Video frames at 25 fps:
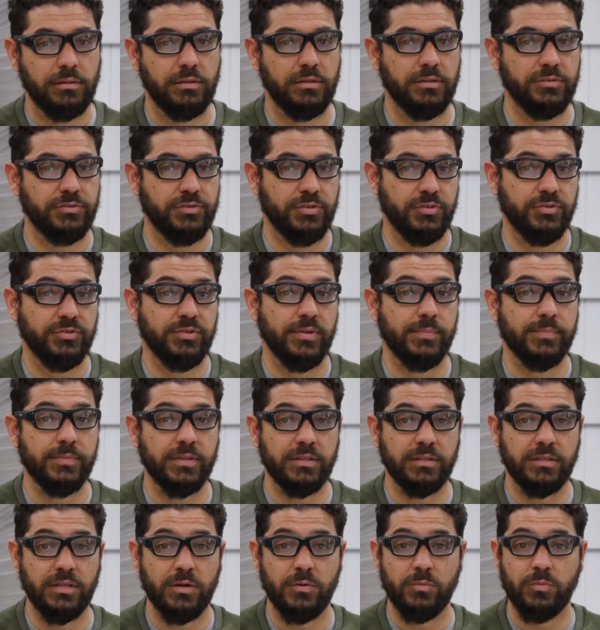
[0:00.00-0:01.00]
is this something
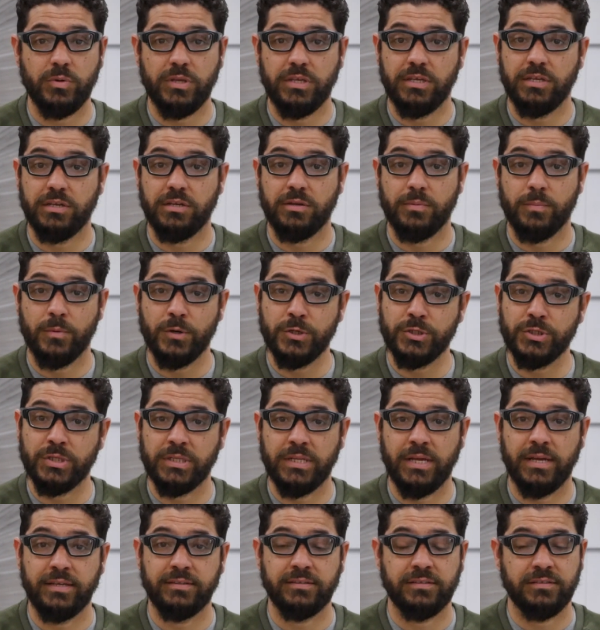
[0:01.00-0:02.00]
that we can
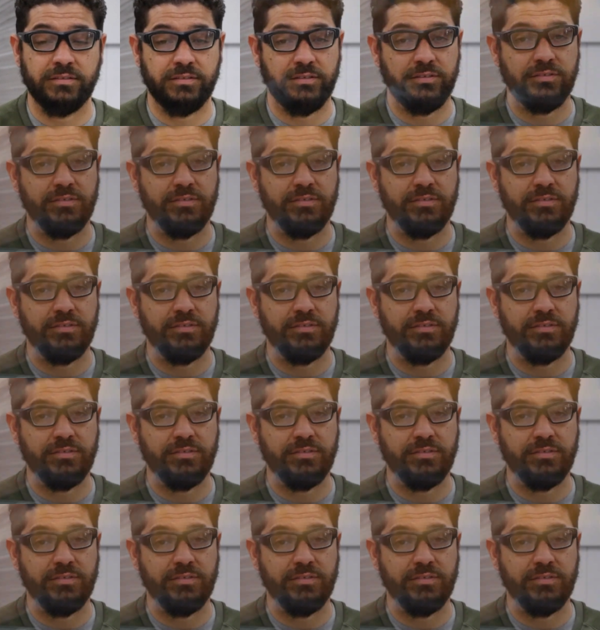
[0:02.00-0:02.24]
commercialize?